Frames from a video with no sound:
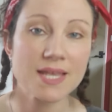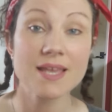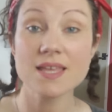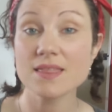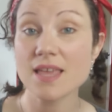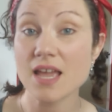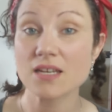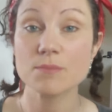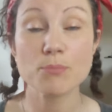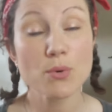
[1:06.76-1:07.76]
In the
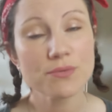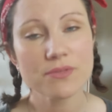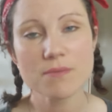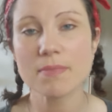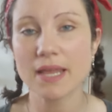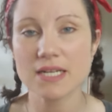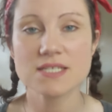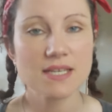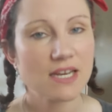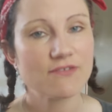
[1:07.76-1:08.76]
end, both of them managed
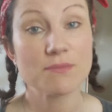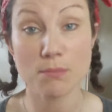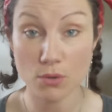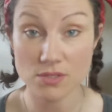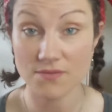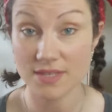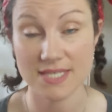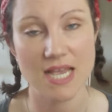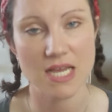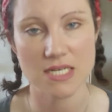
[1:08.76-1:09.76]
to lift most of the sand.